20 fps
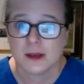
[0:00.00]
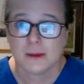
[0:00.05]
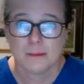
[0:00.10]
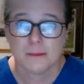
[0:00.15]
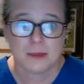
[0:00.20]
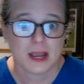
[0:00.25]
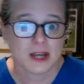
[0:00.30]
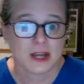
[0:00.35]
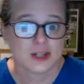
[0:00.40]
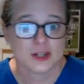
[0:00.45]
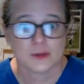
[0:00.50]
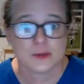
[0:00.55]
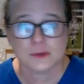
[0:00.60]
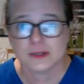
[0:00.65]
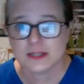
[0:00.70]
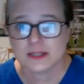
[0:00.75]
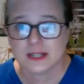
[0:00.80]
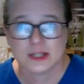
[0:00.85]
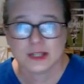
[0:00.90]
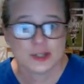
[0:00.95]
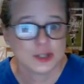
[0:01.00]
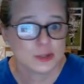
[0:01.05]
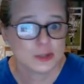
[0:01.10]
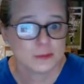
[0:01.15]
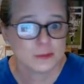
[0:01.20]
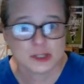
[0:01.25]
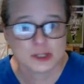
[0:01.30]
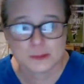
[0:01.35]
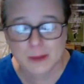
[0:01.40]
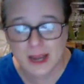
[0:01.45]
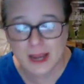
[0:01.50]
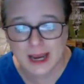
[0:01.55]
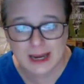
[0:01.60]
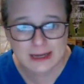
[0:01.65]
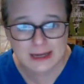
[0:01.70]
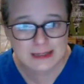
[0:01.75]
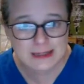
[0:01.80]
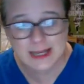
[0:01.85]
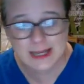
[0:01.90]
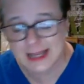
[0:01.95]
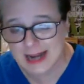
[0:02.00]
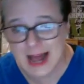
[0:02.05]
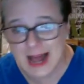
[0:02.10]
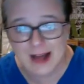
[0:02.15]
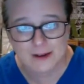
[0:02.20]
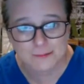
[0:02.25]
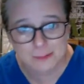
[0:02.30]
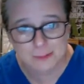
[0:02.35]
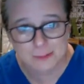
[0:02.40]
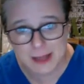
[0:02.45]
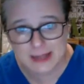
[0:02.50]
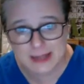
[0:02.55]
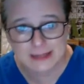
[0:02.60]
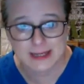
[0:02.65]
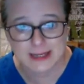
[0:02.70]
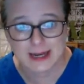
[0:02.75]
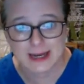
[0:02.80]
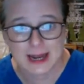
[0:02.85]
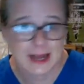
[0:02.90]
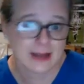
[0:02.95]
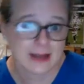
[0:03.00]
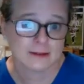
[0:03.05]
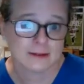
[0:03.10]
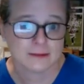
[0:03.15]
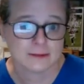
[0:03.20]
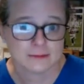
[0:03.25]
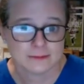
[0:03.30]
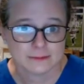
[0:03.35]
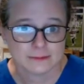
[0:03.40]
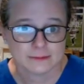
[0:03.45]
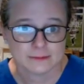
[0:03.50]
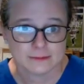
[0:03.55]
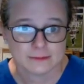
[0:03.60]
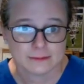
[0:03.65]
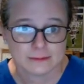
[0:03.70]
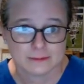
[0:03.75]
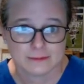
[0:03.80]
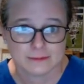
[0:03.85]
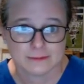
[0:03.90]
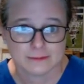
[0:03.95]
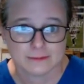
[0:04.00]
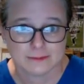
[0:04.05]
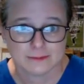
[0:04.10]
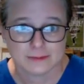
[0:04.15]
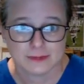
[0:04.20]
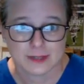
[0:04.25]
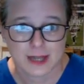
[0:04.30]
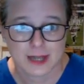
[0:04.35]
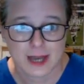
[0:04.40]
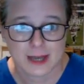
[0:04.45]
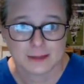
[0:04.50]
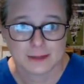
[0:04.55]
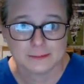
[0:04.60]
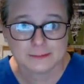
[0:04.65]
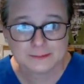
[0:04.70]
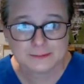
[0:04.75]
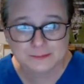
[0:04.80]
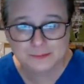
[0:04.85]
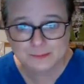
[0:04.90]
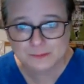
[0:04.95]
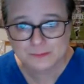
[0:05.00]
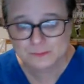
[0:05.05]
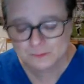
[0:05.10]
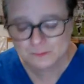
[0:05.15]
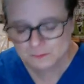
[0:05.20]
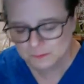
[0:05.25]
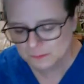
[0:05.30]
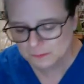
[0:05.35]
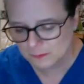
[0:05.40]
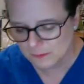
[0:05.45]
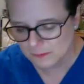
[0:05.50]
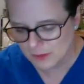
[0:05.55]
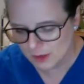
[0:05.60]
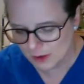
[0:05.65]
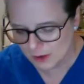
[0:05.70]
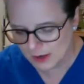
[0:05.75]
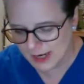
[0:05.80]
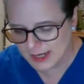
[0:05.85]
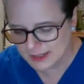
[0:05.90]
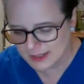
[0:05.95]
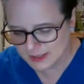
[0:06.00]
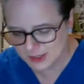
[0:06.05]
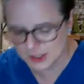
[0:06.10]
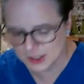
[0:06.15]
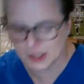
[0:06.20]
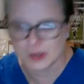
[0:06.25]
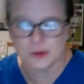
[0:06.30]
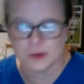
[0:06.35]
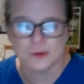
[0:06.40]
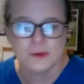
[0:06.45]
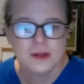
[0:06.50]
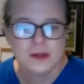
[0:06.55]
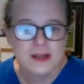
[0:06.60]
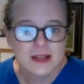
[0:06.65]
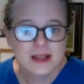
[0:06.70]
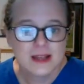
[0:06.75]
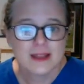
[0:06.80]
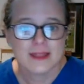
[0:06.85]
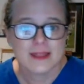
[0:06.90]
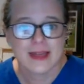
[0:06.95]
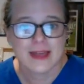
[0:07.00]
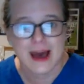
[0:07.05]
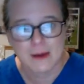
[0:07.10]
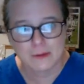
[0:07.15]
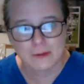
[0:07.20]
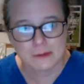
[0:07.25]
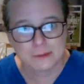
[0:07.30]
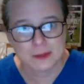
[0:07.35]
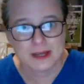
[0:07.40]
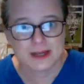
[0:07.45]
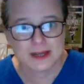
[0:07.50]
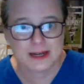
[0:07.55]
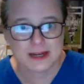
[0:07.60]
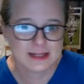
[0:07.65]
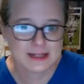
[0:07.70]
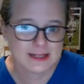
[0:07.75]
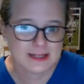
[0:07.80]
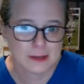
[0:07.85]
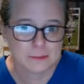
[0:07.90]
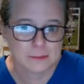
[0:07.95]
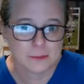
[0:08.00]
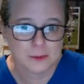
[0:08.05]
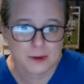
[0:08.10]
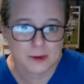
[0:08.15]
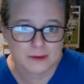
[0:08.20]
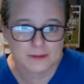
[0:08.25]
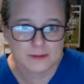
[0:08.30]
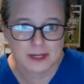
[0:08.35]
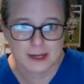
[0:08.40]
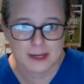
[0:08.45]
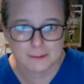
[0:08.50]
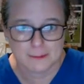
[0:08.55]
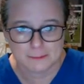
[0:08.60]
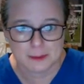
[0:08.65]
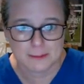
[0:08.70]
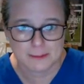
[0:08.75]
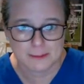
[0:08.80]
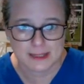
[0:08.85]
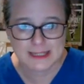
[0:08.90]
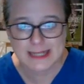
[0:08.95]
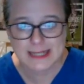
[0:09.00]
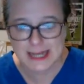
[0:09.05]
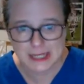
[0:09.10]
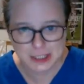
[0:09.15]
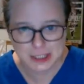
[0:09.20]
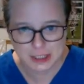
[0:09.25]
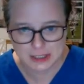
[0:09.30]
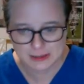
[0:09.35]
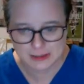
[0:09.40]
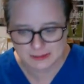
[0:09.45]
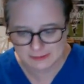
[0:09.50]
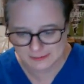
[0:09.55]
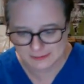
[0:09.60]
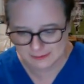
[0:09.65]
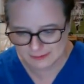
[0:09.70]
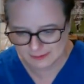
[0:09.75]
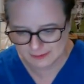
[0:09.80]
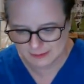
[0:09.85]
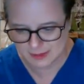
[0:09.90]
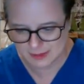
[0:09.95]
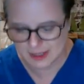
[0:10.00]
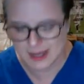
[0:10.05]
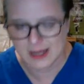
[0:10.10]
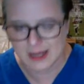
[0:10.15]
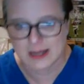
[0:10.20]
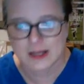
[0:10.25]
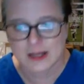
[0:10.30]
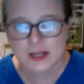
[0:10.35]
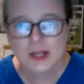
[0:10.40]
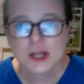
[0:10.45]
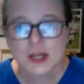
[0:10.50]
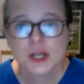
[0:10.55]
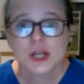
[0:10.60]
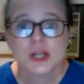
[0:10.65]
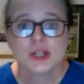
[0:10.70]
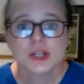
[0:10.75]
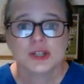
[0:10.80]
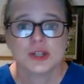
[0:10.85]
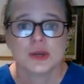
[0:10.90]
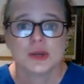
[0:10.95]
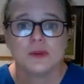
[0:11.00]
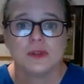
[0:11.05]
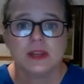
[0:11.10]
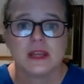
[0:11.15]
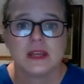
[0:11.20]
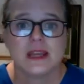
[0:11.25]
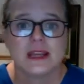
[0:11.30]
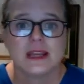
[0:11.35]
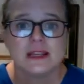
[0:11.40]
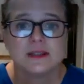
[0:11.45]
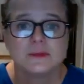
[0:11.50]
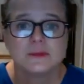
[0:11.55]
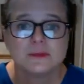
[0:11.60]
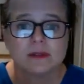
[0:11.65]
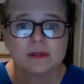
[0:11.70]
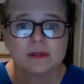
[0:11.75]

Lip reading: patient was in too much pain to get out of bed today. Okay? All right, so that would be an example of an implementation. Okay? So this